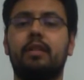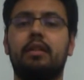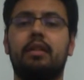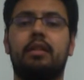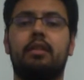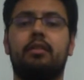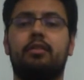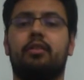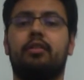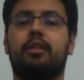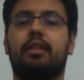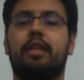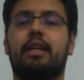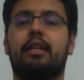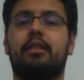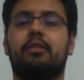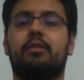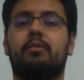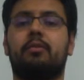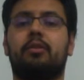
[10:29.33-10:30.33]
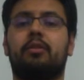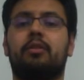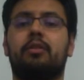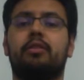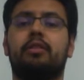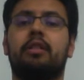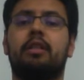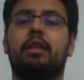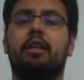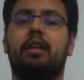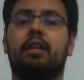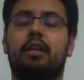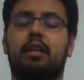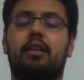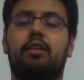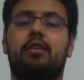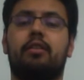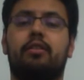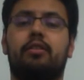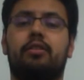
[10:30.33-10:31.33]
and then you're going to catch the balls
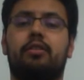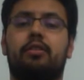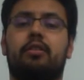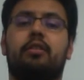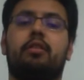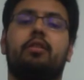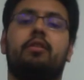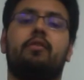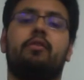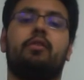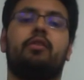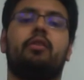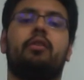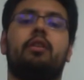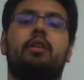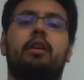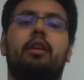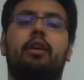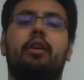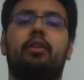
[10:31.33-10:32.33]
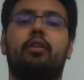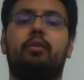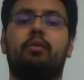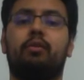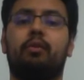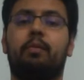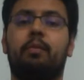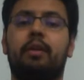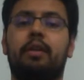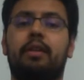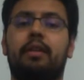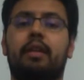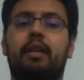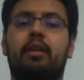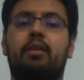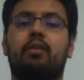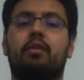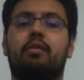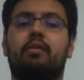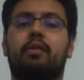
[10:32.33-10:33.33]
and you're going to start over. And you're going to repeat
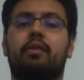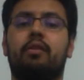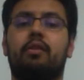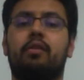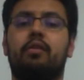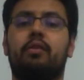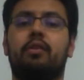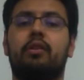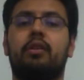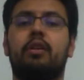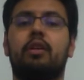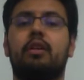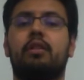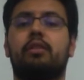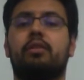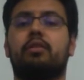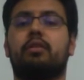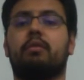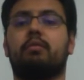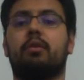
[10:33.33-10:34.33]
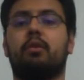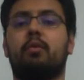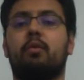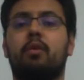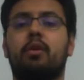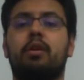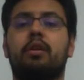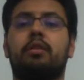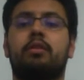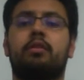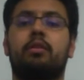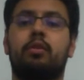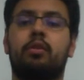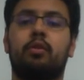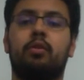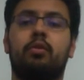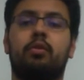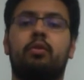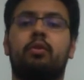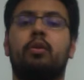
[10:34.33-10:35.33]
that over and over. So it's going to be 1,
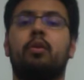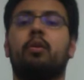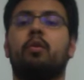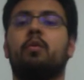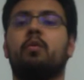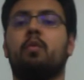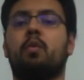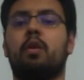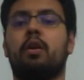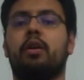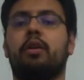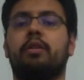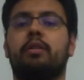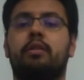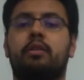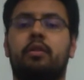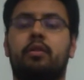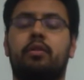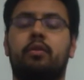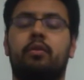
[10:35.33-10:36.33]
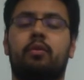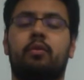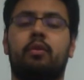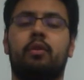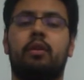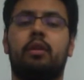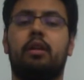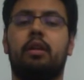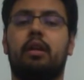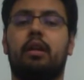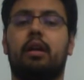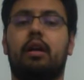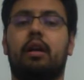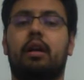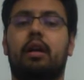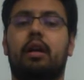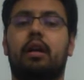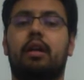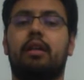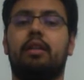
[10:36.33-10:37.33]
2, 1, 2
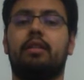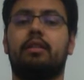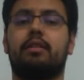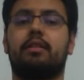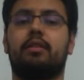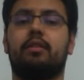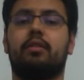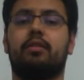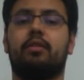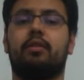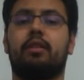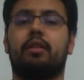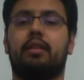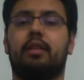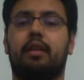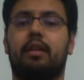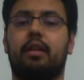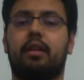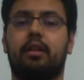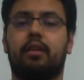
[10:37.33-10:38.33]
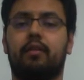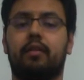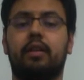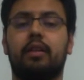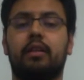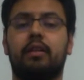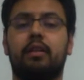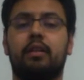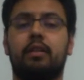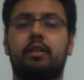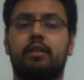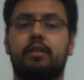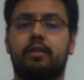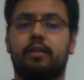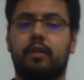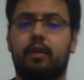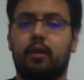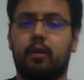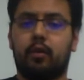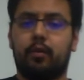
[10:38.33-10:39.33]
until you get the hang of it.
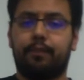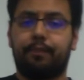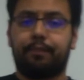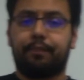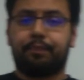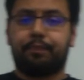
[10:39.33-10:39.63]
So